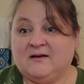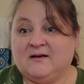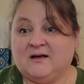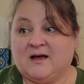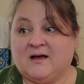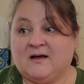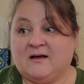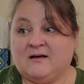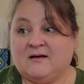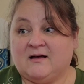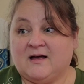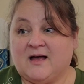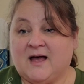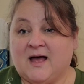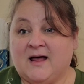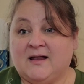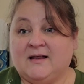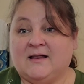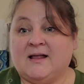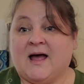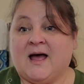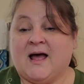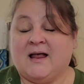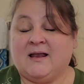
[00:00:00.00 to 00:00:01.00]
uh,
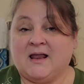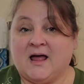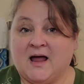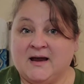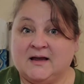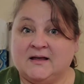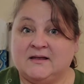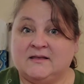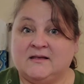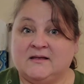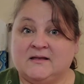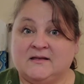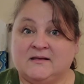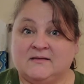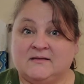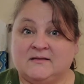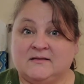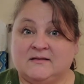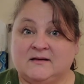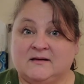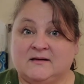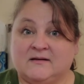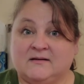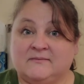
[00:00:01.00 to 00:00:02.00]
I, I like the,
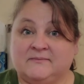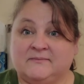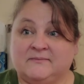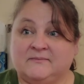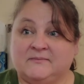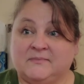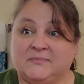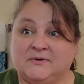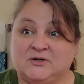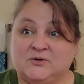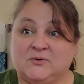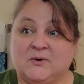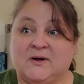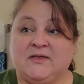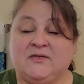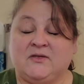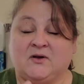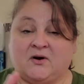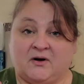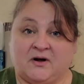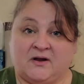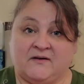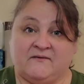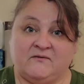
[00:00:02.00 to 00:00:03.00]
the between
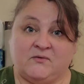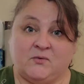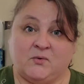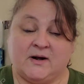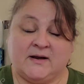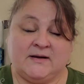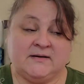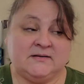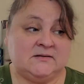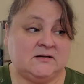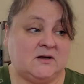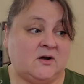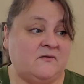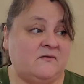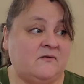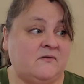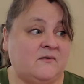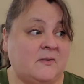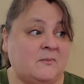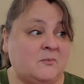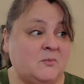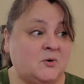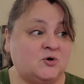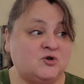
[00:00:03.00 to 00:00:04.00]
30 and 40. So
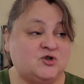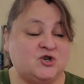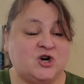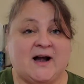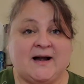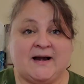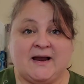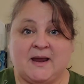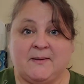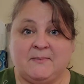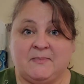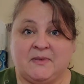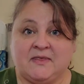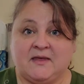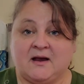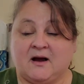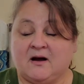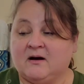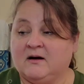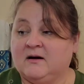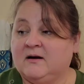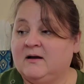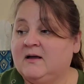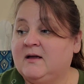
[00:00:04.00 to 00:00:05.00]
I'm going to try to keep it
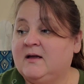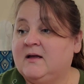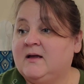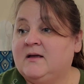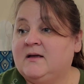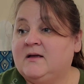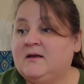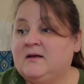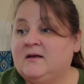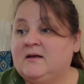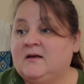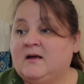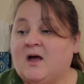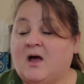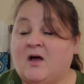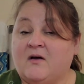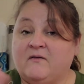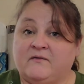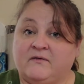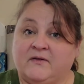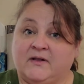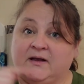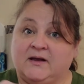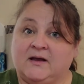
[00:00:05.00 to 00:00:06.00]
there.
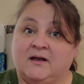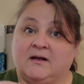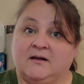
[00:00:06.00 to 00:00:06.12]
Hopefully